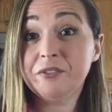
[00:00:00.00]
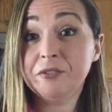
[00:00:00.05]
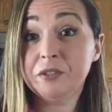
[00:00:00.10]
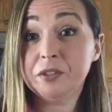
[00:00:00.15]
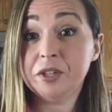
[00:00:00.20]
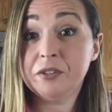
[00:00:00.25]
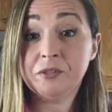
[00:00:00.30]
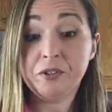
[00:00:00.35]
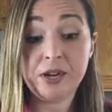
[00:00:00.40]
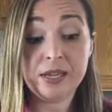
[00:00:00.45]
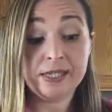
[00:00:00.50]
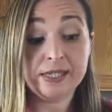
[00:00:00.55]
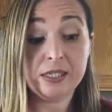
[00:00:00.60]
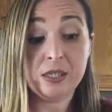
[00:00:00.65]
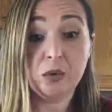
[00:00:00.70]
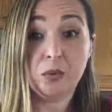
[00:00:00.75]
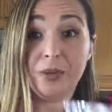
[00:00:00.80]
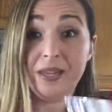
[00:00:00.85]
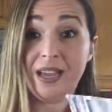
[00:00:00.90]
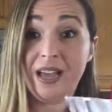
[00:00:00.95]
foodie friends,
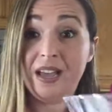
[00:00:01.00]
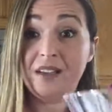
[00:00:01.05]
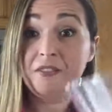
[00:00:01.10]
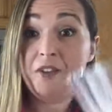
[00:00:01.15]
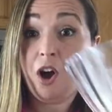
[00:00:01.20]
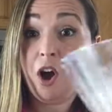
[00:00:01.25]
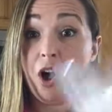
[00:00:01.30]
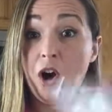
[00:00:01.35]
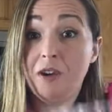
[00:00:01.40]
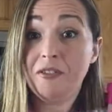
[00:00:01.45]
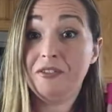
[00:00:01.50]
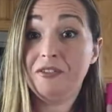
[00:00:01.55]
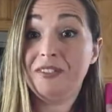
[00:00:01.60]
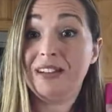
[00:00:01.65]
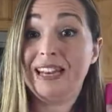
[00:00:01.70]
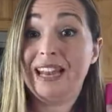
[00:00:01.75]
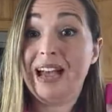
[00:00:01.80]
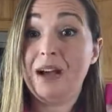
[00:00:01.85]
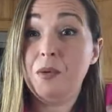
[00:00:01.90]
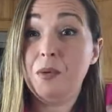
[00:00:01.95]
so we have our
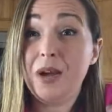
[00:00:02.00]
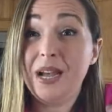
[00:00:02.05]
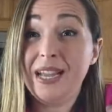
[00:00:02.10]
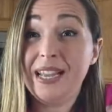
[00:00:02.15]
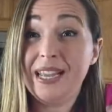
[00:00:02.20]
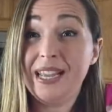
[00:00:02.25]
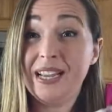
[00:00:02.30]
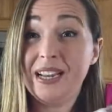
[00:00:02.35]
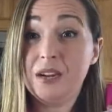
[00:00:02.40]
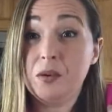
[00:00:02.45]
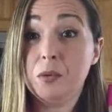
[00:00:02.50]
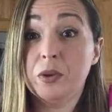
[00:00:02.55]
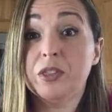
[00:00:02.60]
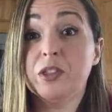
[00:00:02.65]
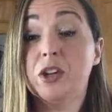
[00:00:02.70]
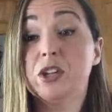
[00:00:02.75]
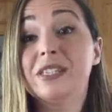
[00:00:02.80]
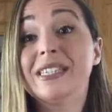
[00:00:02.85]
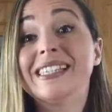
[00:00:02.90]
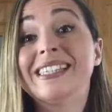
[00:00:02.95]
flour here with
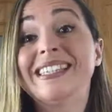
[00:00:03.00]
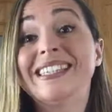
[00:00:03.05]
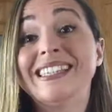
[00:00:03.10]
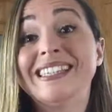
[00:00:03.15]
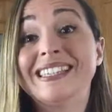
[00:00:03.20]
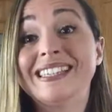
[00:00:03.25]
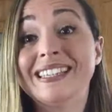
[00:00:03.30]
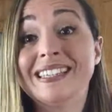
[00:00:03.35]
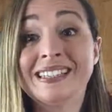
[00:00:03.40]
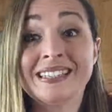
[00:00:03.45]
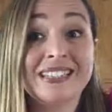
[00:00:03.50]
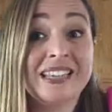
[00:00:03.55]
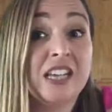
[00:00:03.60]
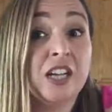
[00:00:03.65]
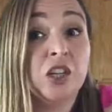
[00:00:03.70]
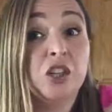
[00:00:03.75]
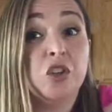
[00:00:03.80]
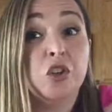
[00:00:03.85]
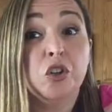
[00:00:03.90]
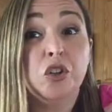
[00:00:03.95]
our seasoned
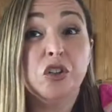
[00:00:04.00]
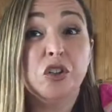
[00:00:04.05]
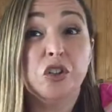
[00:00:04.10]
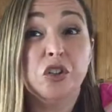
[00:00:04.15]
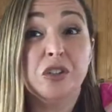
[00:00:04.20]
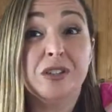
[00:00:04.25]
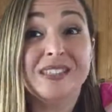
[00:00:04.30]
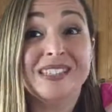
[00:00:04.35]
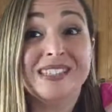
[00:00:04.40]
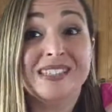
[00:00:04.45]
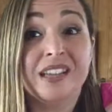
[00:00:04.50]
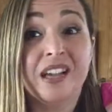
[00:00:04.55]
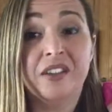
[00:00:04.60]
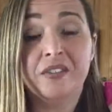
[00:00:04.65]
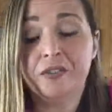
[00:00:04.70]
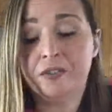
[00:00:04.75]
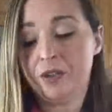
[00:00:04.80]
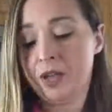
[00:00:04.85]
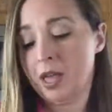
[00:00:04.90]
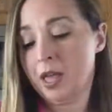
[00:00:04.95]
good stuff,
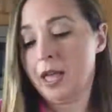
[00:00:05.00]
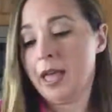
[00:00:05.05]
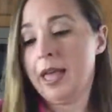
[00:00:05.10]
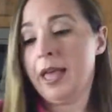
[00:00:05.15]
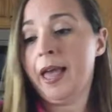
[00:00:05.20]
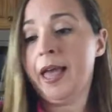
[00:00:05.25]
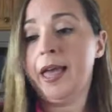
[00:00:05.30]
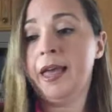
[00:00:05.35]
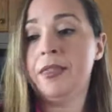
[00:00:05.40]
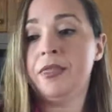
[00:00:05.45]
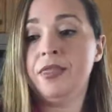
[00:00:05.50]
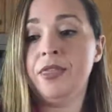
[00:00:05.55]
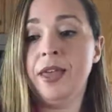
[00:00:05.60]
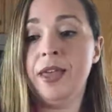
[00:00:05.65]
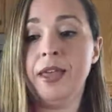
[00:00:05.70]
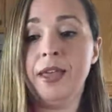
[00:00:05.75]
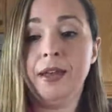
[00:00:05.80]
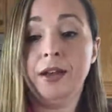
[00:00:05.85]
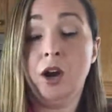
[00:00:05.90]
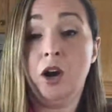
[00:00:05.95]
and
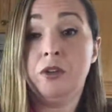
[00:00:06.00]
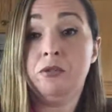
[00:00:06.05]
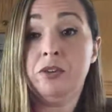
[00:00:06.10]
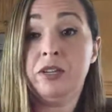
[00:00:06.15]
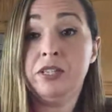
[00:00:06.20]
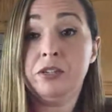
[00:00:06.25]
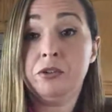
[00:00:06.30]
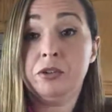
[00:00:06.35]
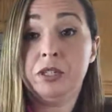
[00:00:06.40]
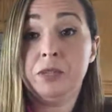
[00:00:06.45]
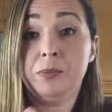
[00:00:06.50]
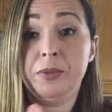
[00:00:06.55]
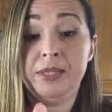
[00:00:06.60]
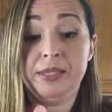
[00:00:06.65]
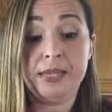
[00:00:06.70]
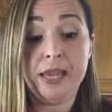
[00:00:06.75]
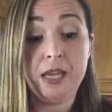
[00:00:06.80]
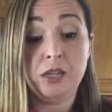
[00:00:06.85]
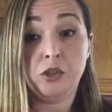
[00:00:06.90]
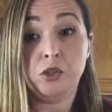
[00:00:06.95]
then our Rice
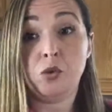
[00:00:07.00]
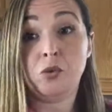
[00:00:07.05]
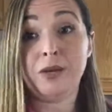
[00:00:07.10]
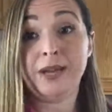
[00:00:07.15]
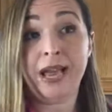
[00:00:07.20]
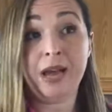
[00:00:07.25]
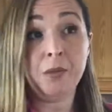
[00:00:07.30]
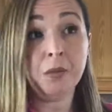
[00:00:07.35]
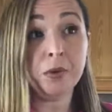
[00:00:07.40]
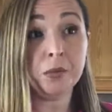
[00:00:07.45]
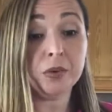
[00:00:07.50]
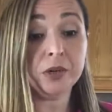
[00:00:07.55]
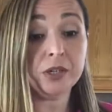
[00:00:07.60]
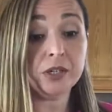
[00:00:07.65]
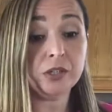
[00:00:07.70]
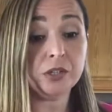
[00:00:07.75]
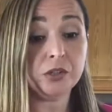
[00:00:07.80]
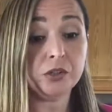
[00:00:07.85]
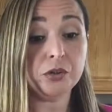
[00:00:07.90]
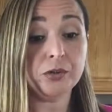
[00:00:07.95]
Krispies. So now what we're
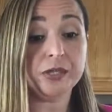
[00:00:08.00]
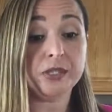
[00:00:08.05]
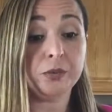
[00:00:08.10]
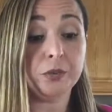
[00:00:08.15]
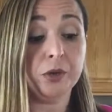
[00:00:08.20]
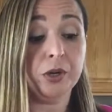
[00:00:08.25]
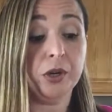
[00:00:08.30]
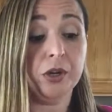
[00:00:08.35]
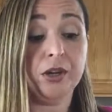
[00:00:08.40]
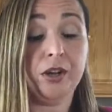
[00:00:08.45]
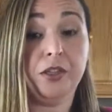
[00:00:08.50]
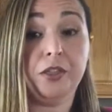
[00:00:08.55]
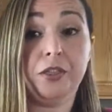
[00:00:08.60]
gonna do is we're gonna